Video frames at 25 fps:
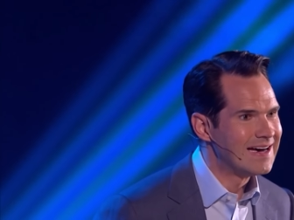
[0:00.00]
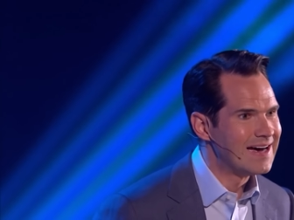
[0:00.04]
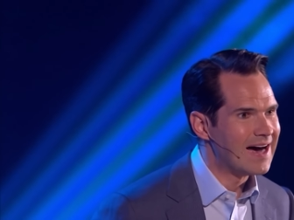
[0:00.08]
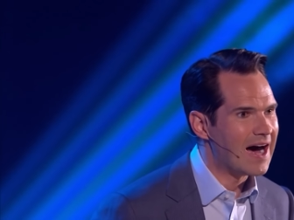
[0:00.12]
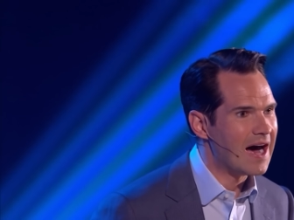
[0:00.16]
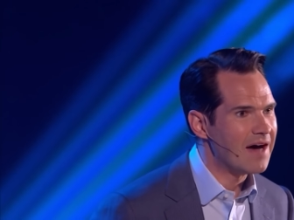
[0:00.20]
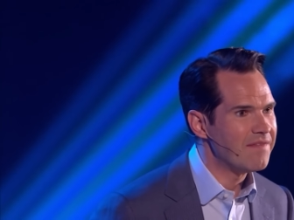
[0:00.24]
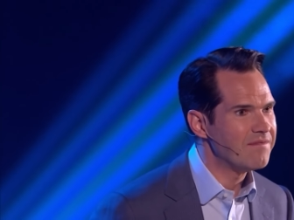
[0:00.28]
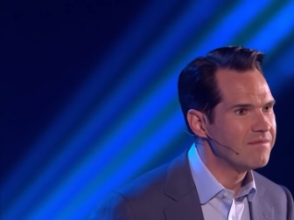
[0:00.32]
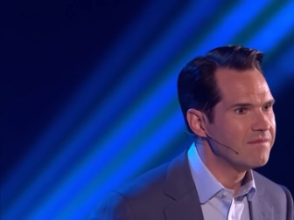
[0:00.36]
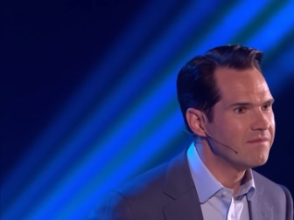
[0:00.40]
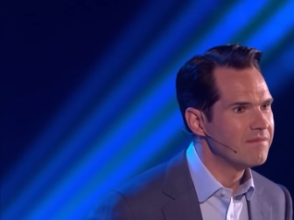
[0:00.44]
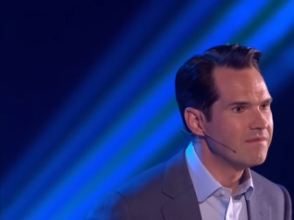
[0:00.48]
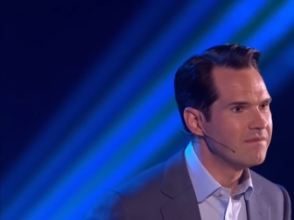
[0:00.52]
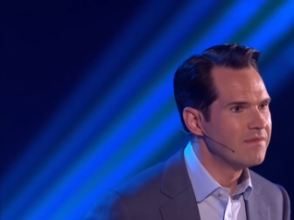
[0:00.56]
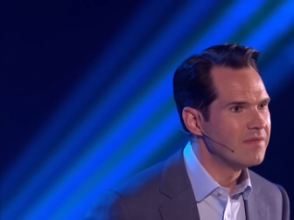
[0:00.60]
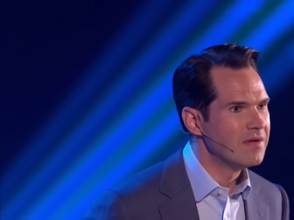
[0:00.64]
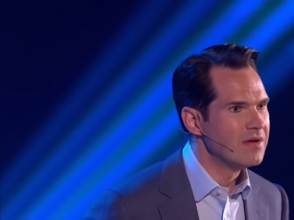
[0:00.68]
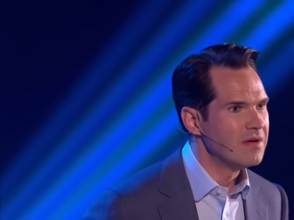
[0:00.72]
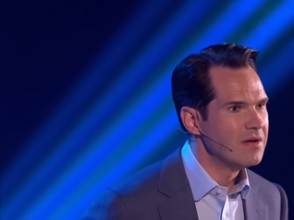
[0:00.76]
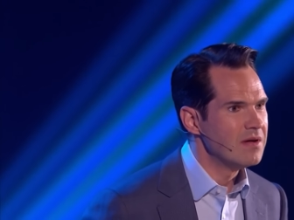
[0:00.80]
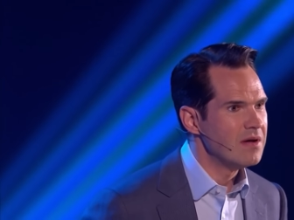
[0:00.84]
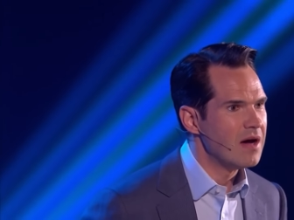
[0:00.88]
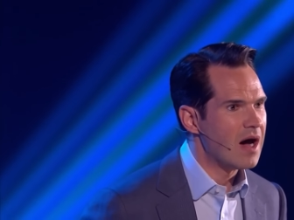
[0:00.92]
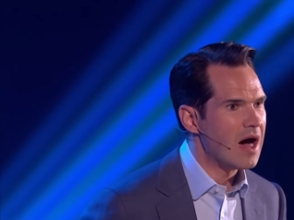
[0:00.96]
I,
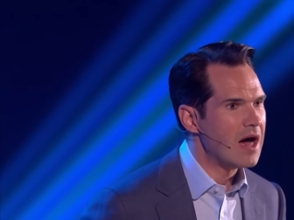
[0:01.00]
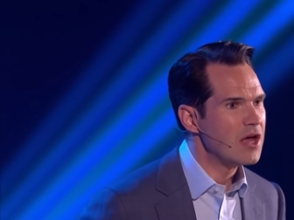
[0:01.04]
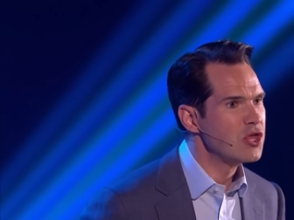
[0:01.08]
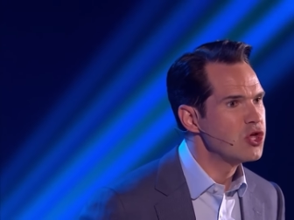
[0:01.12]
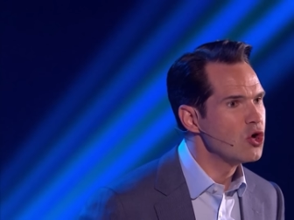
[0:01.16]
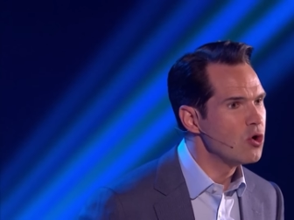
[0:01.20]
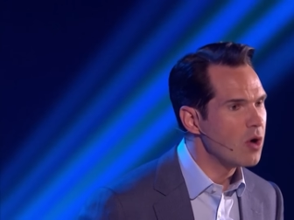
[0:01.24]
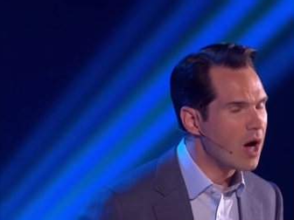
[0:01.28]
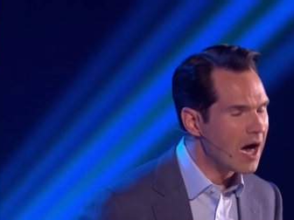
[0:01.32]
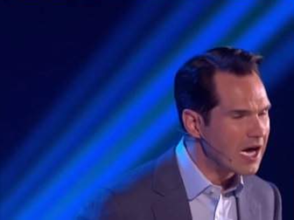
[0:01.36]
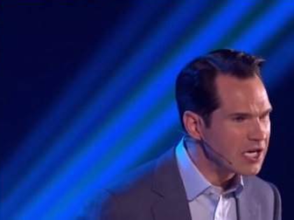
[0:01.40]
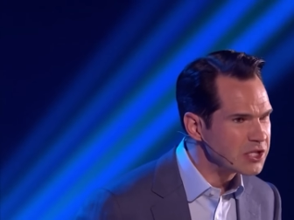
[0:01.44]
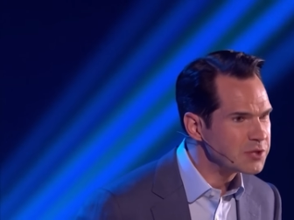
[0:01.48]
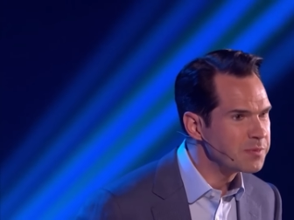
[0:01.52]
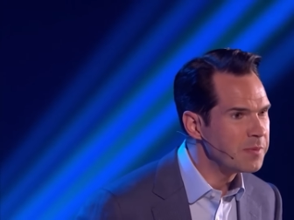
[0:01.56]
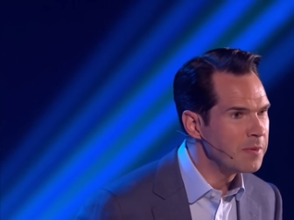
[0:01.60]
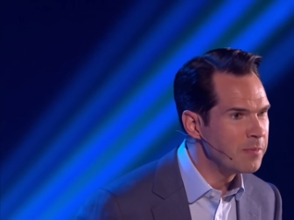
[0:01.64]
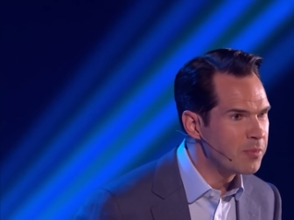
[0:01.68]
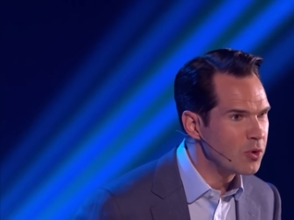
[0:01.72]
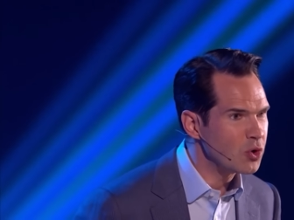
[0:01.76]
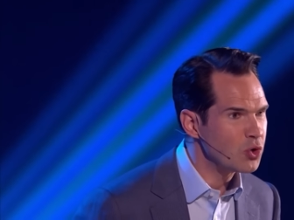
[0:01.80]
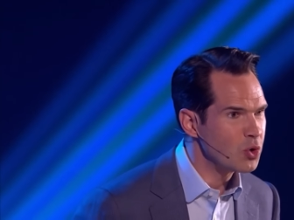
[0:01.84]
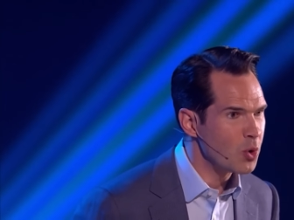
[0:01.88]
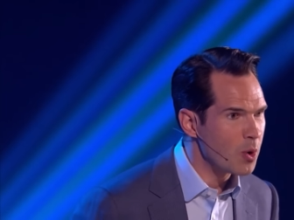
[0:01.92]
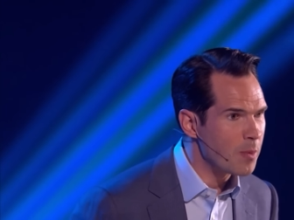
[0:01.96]
uh, your husband
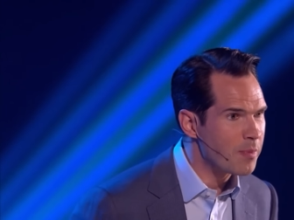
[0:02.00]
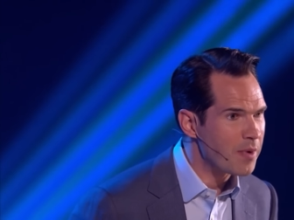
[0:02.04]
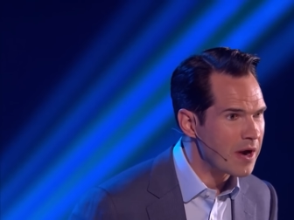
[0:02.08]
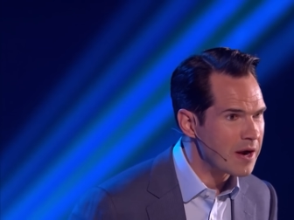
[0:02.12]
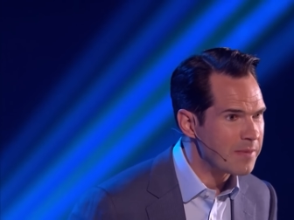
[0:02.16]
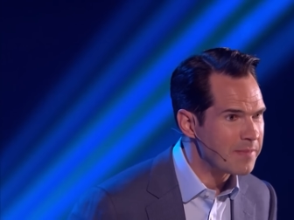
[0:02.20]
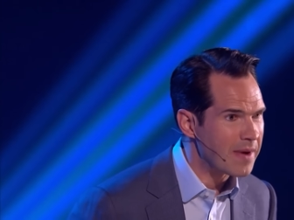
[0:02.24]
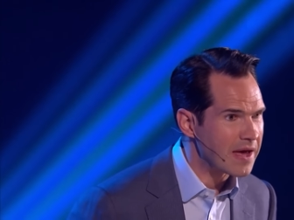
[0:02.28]
bought you a bread